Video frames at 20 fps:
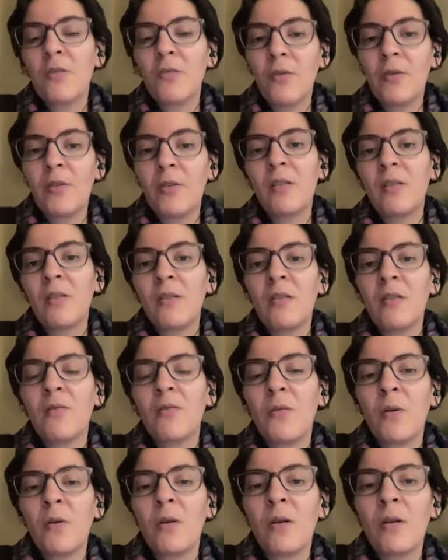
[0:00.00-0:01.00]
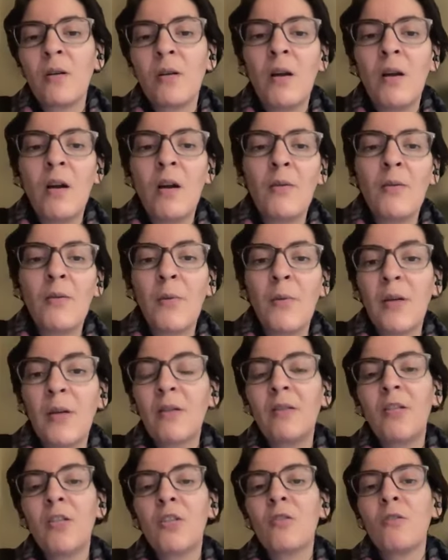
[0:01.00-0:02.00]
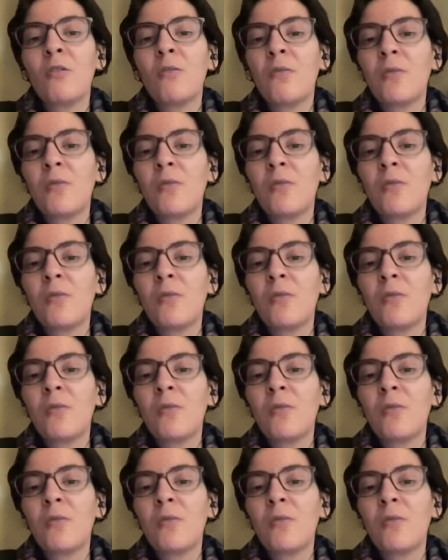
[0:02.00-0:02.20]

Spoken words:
for instance, for the recognition,